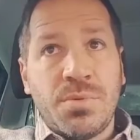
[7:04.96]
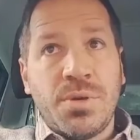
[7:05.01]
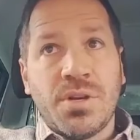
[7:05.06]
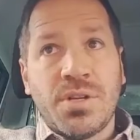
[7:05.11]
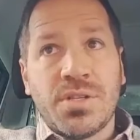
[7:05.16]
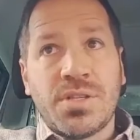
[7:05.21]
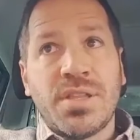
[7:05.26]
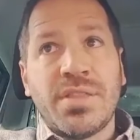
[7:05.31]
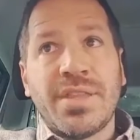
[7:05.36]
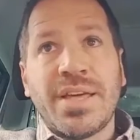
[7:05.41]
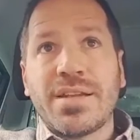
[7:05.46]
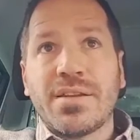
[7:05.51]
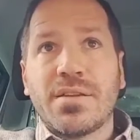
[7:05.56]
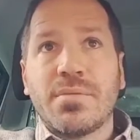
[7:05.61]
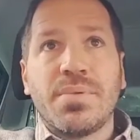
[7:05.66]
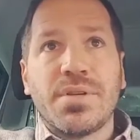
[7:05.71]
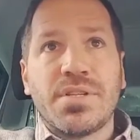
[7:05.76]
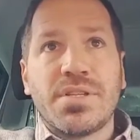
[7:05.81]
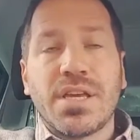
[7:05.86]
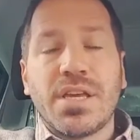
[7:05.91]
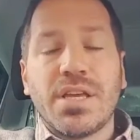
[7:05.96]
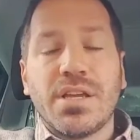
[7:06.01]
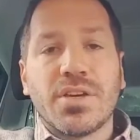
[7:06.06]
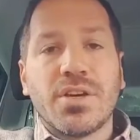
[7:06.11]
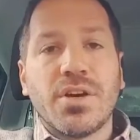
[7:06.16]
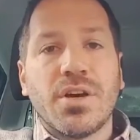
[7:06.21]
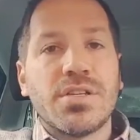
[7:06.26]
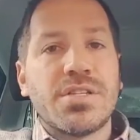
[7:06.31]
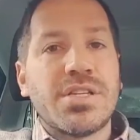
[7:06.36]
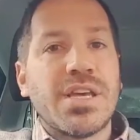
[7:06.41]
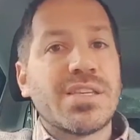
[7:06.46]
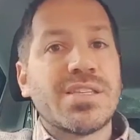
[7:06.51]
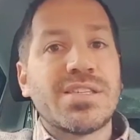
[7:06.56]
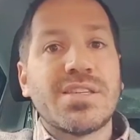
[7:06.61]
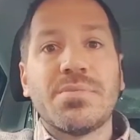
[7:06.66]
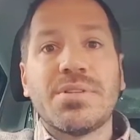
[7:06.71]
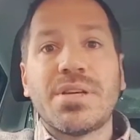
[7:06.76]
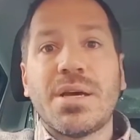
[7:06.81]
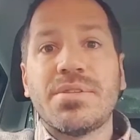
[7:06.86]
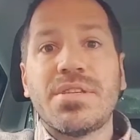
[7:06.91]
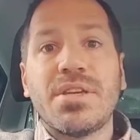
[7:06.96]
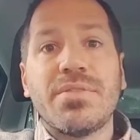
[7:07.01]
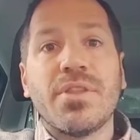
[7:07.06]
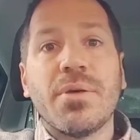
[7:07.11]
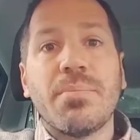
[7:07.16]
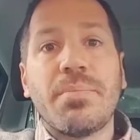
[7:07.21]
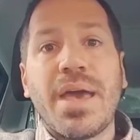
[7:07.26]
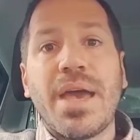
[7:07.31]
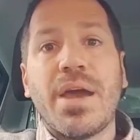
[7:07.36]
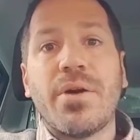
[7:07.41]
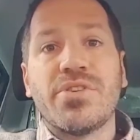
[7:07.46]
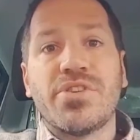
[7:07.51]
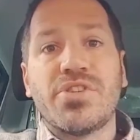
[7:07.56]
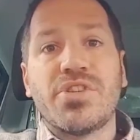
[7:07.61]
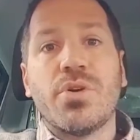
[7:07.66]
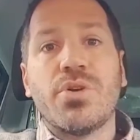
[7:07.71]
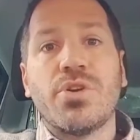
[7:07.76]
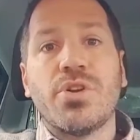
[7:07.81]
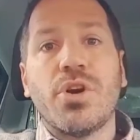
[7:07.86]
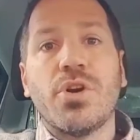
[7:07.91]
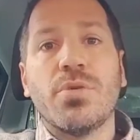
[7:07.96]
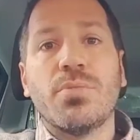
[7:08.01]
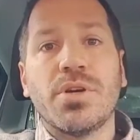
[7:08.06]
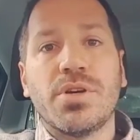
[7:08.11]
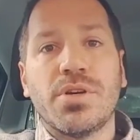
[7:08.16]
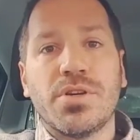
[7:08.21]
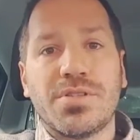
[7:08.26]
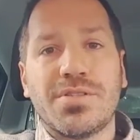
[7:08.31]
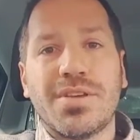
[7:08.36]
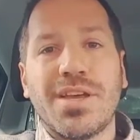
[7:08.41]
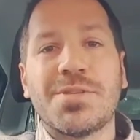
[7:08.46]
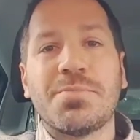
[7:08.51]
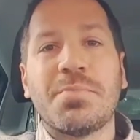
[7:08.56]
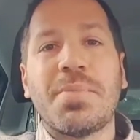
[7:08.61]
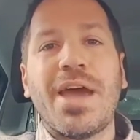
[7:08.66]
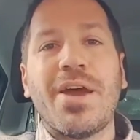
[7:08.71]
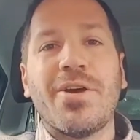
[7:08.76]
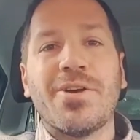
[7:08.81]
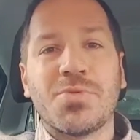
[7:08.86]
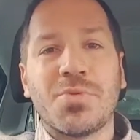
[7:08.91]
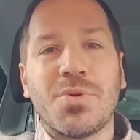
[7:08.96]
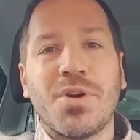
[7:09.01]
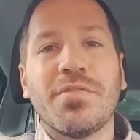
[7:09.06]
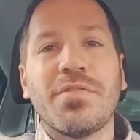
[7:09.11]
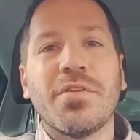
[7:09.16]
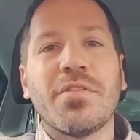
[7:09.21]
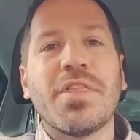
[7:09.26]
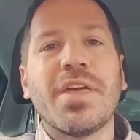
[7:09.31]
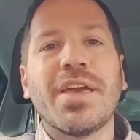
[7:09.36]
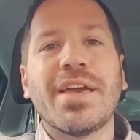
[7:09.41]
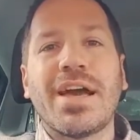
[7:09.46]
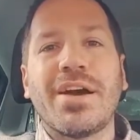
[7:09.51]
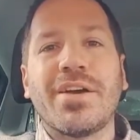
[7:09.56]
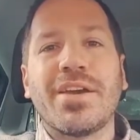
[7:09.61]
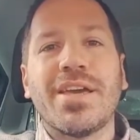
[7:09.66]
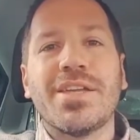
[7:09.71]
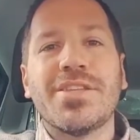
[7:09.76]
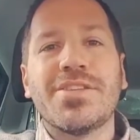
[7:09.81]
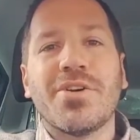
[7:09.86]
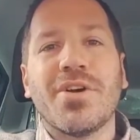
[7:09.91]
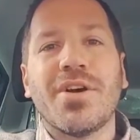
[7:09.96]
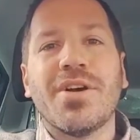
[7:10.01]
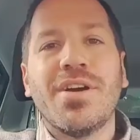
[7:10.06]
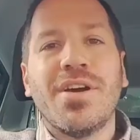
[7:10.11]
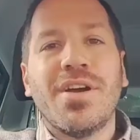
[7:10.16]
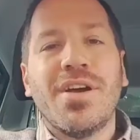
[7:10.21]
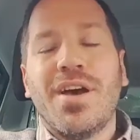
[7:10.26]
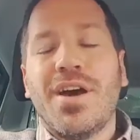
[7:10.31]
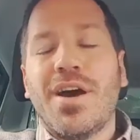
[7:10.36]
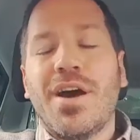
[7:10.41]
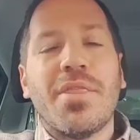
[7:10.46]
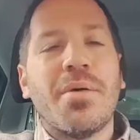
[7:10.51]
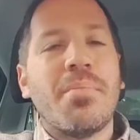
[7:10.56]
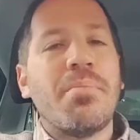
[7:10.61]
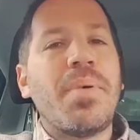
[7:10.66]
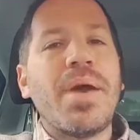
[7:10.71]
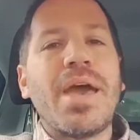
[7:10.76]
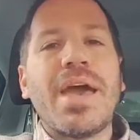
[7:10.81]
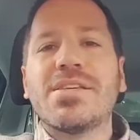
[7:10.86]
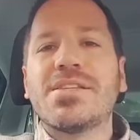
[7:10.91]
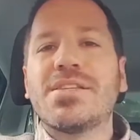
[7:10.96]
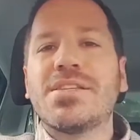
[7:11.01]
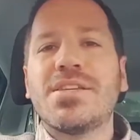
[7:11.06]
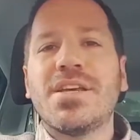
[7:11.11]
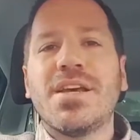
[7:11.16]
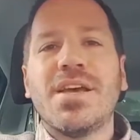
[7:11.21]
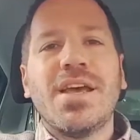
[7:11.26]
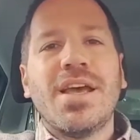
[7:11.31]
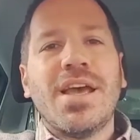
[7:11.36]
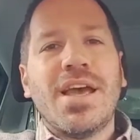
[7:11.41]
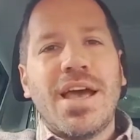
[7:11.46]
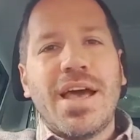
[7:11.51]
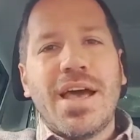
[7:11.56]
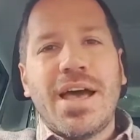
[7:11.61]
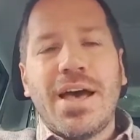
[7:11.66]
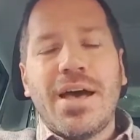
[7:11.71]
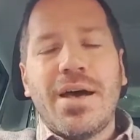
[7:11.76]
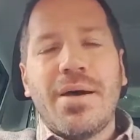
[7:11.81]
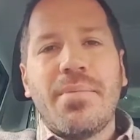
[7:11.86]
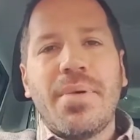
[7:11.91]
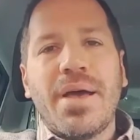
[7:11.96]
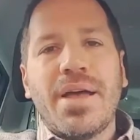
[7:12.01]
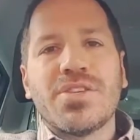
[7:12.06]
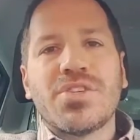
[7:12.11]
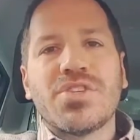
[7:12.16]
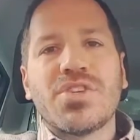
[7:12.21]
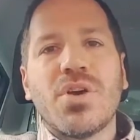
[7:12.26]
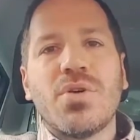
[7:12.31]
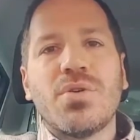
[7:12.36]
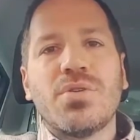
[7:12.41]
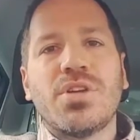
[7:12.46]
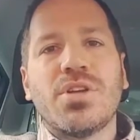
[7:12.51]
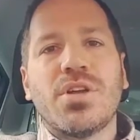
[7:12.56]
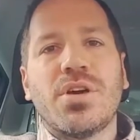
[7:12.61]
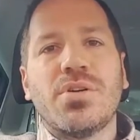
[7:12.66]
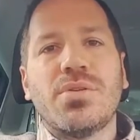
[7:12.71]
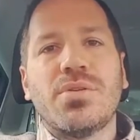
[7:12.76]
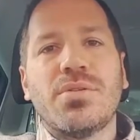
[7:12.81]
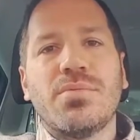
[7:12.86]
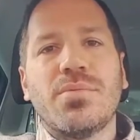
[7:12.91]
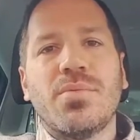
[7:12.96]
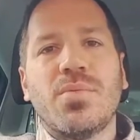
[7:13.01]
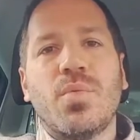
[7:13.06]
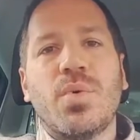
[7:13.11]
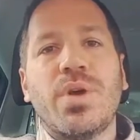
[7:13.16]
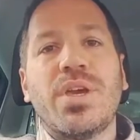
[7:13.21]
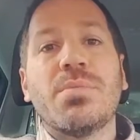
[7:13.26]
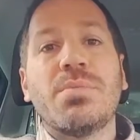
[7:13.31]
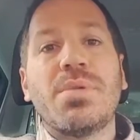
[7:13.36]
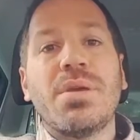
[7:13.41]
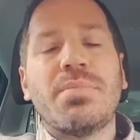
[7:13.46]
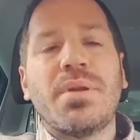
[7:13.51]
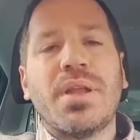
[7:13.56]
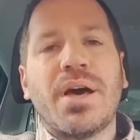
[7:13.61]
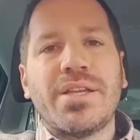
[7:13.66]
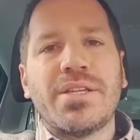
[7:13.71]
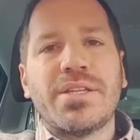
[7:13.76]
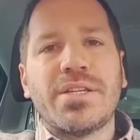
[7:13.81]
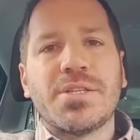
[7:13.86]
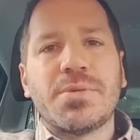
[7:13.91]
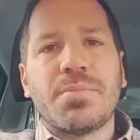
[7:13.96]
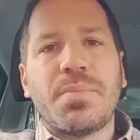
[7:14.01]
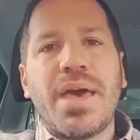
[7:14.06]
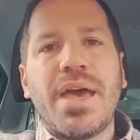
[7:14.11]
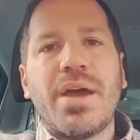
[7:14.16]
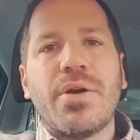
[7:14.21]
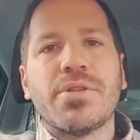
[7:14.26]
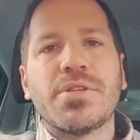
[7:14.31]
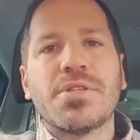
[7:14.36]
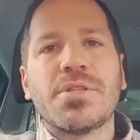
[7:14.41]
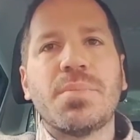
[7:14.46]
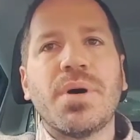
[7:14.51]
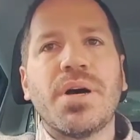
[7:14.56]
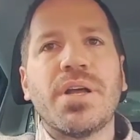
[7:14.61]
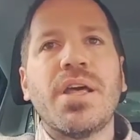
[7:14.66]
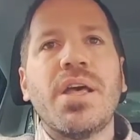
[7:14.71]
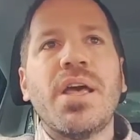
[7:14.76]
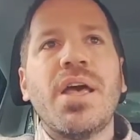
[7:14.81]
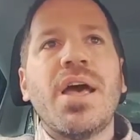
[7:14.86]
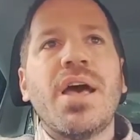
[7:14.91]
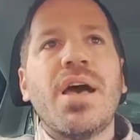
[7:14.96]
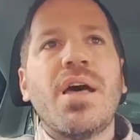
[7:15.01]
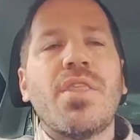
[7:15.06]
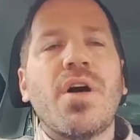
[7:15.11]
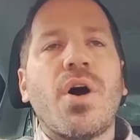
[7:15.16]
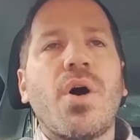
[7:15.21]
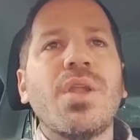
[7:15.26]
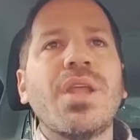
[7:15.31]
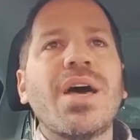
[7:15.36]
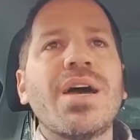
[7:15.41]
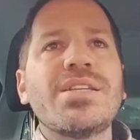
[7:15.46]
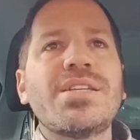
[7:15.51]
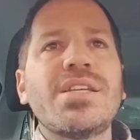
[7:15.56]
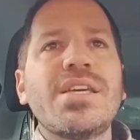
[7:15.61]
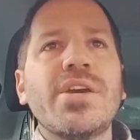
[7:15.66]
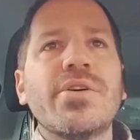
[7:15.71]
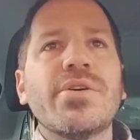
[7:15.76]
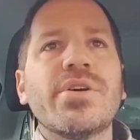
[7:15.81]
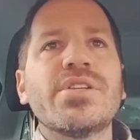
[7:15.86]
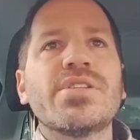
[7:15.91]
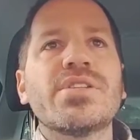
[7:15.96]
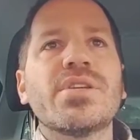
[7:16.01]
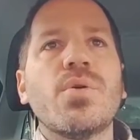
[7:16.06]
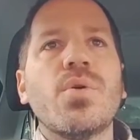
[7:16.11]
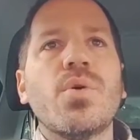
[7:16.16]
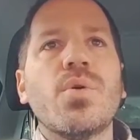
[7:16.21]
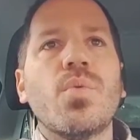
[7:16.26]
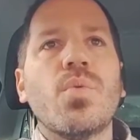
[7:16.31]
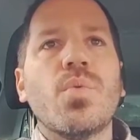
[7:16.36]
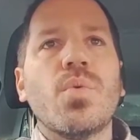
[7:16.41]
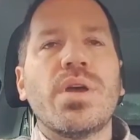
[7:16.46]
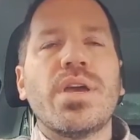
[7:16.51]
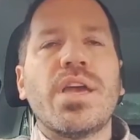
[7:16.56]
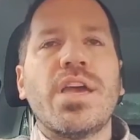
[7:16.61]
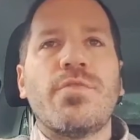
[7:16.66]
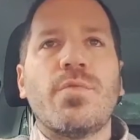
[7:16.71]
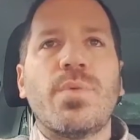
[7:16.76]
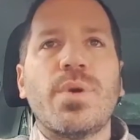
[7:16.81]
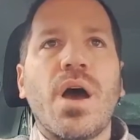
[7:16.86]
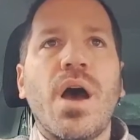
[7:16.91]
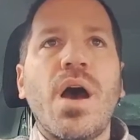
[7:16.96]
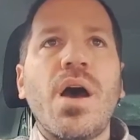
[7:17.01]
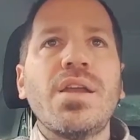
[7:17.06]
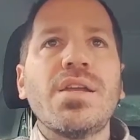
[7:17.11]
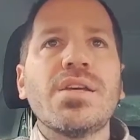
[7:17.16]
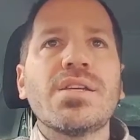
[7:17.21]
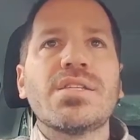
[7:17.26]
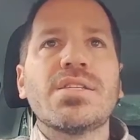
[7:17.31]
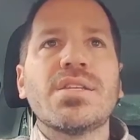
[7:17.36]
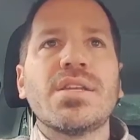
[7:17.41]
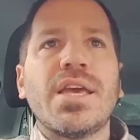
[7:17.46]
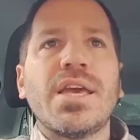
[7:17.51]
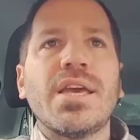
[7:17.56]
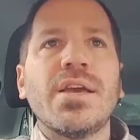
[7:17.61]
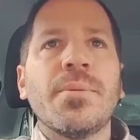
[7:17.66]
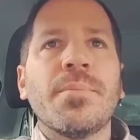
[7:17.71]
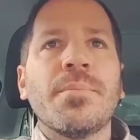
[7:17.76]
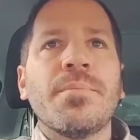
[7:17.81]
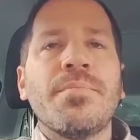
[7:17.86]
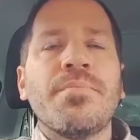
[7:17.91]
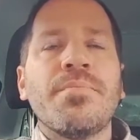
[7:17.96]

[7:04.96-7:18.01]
to be honest, in that particular context, sometimes even the parents don't know, because as parents, we often think our kids are the best. And so, we can be blinded as parents. But the whole idea is, if we are listening,